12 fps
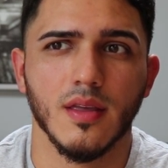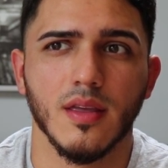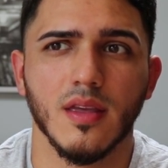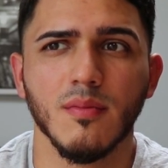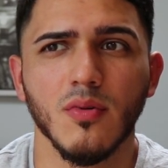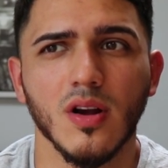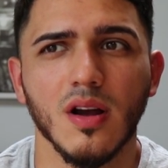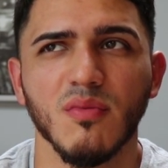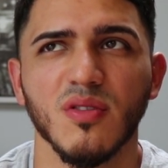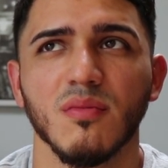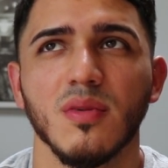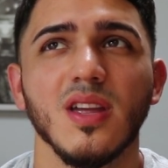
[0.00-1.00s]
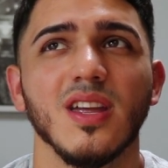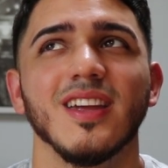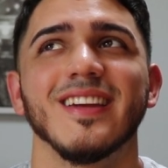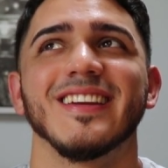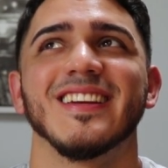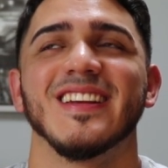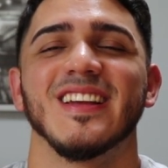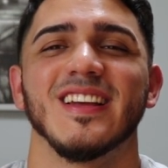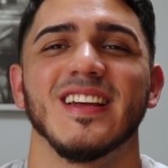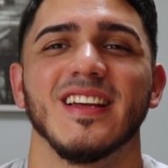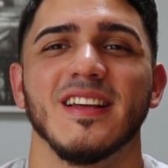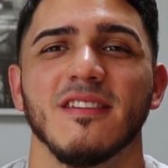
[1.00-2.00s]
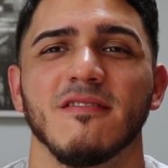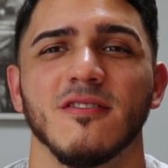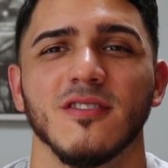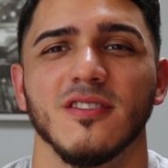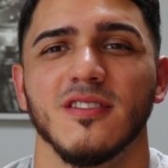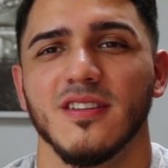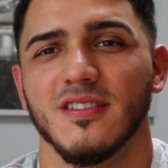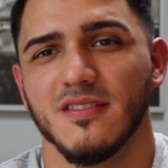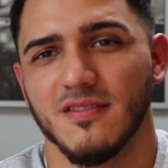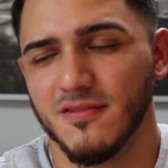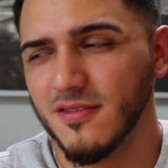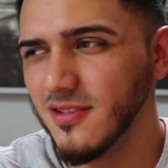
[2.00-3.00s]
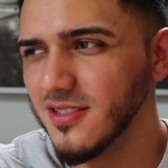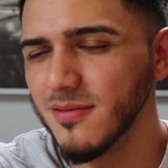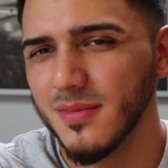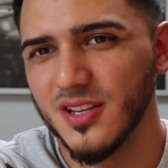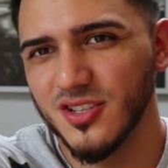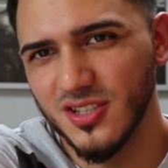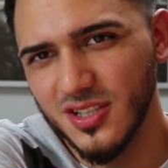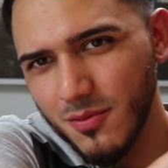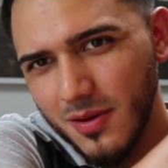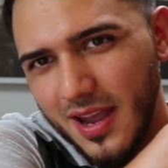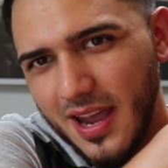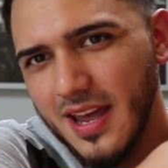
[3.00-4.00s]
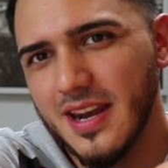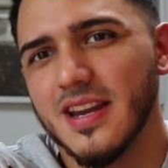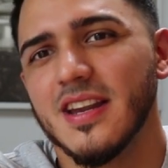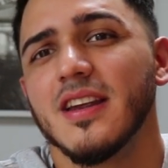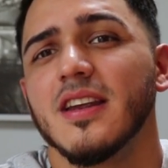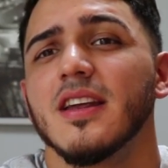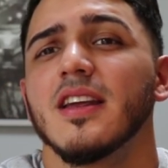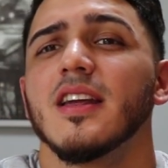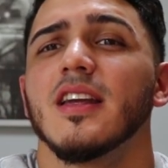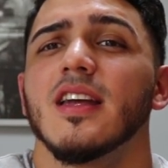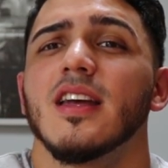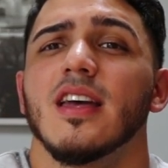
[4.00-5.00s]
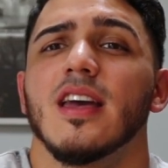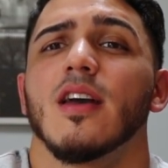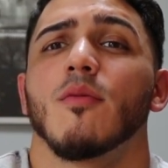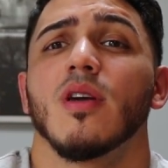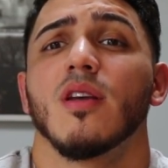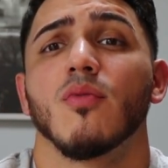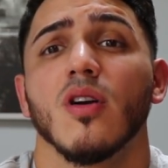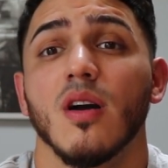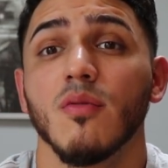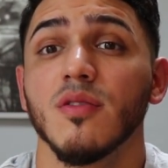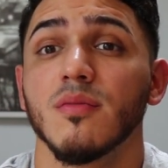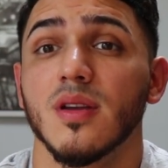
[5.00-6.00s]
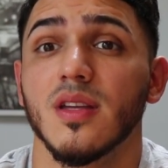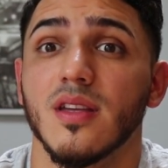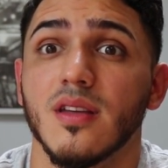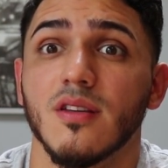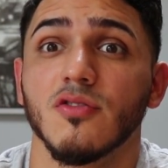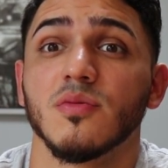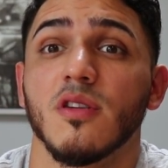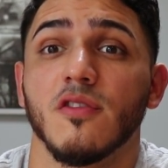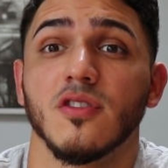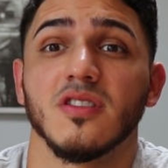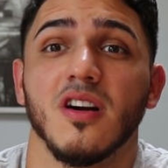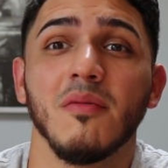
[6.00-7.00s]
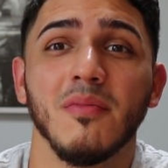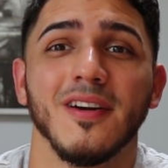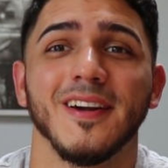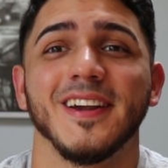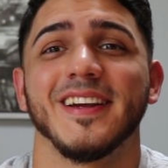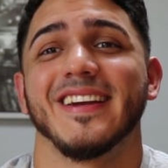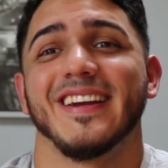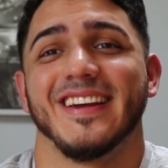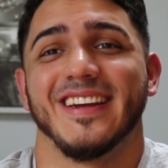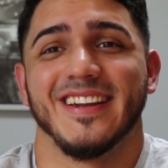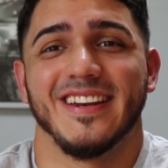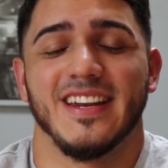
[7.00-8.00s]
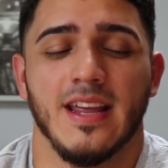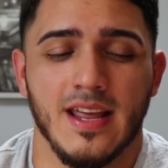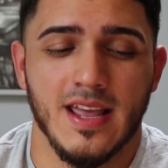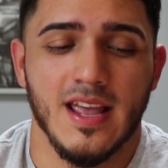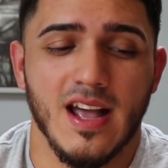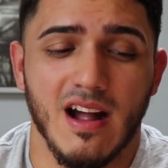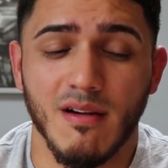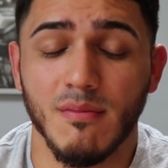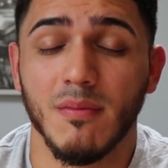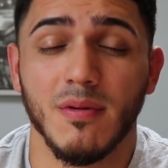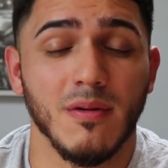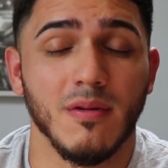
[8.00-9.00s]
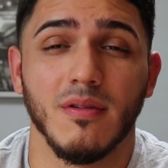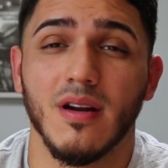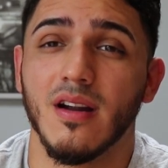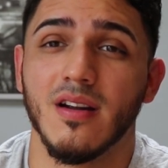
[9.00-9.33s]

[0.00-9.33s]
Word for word: he broke up with me for for some issues that we had. And when he broke up with me, it was my first heartbreak, and I remember